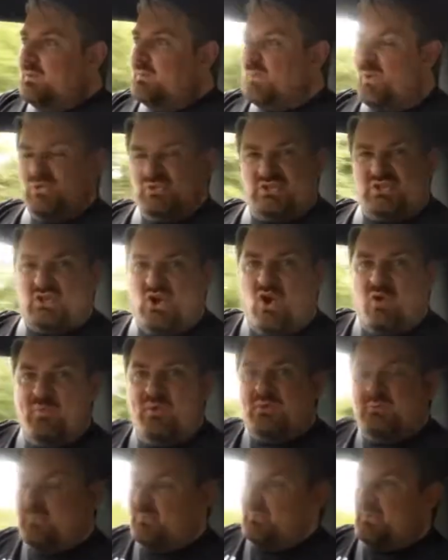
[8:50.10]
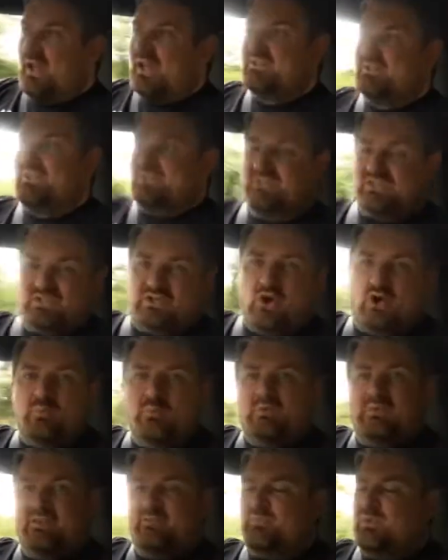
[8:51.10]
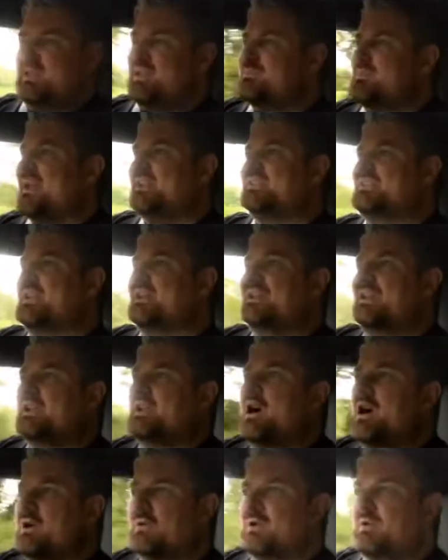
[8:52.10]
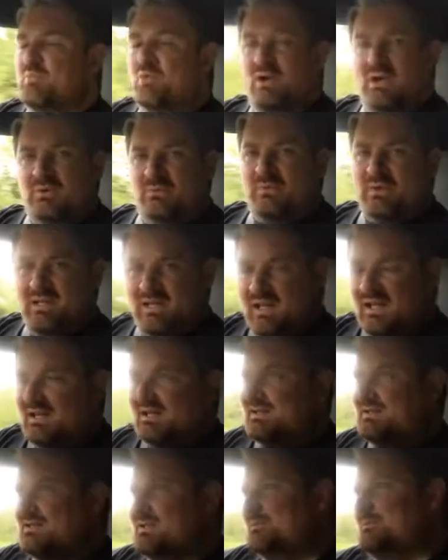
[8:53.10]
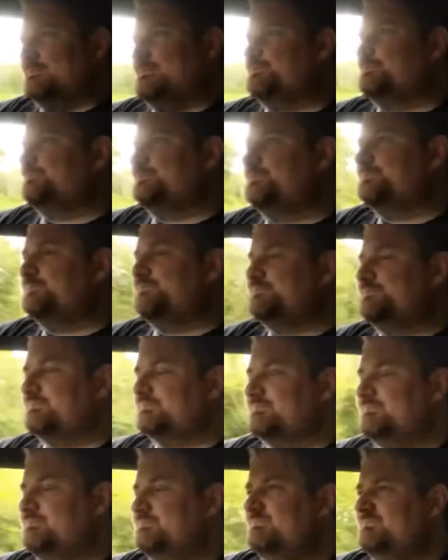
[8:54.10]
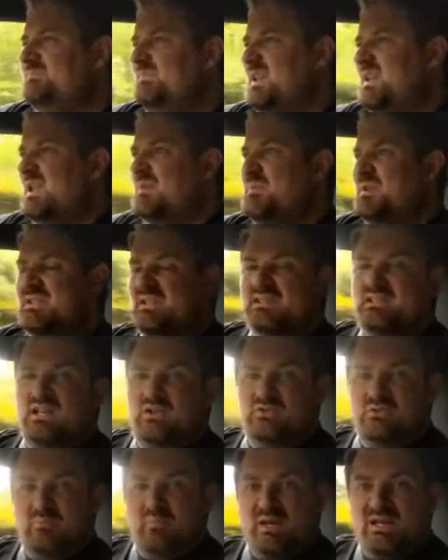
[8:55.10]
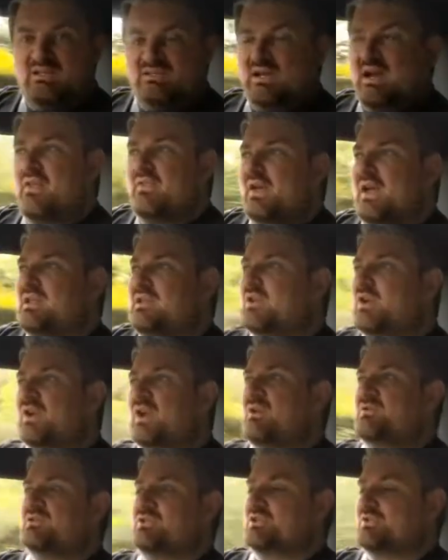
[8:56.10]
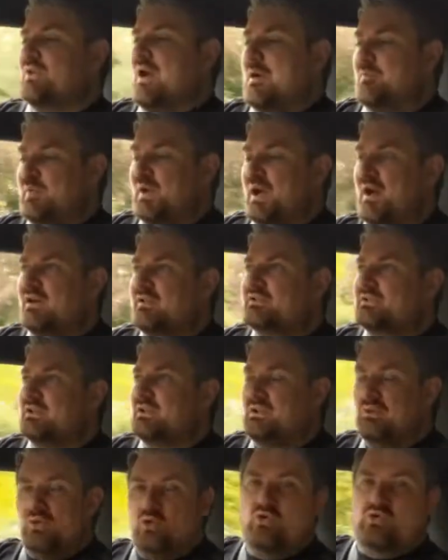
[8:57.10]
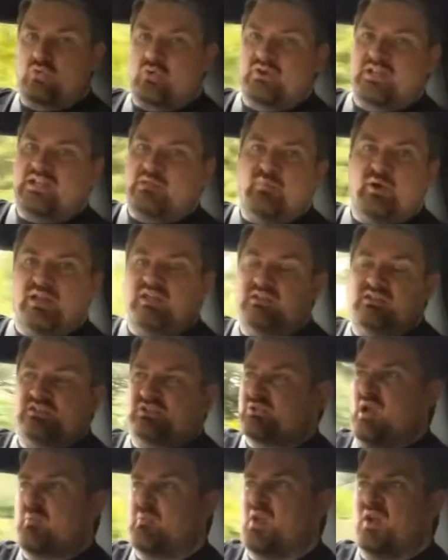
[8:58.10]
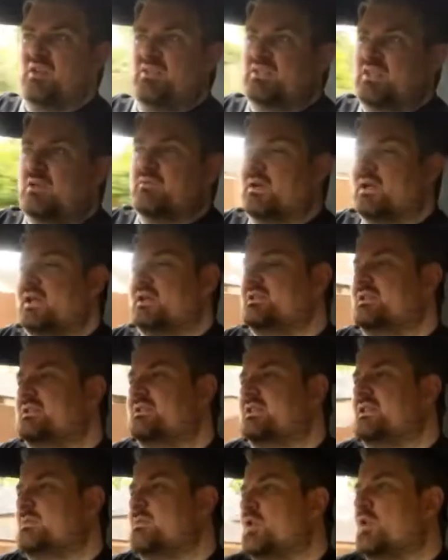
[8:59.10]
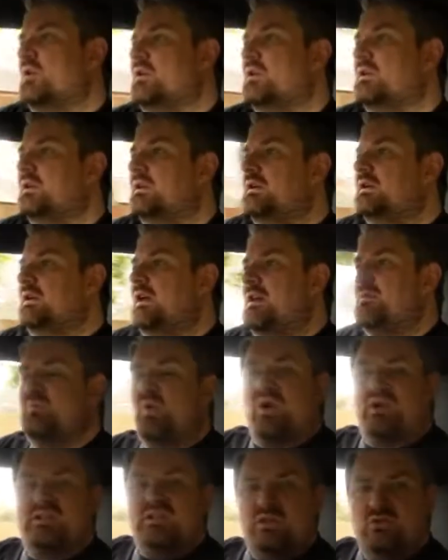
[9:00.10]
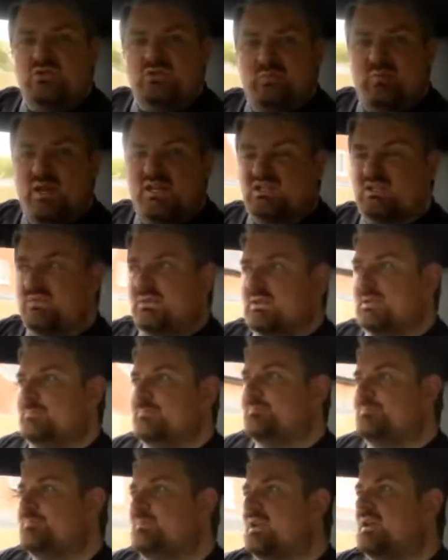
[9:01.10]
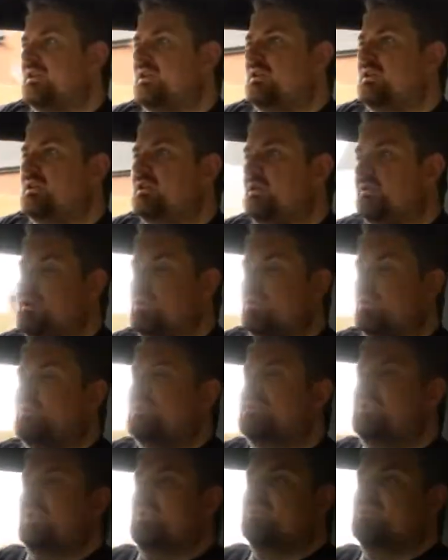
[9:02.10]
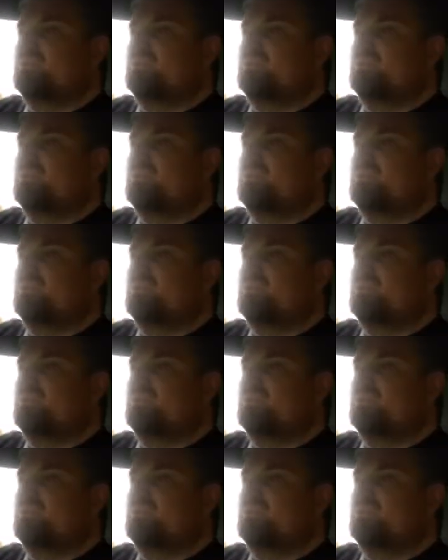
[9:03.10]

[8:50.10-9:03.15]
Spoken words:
Fords are common, Fiestas are common, they've been the best-selling car in Britain for years. And that means there's loads of bits out there. You can go to scrapyards or on eBay, because scrapyards don't really exist anymore, and buy used bits for them. You can also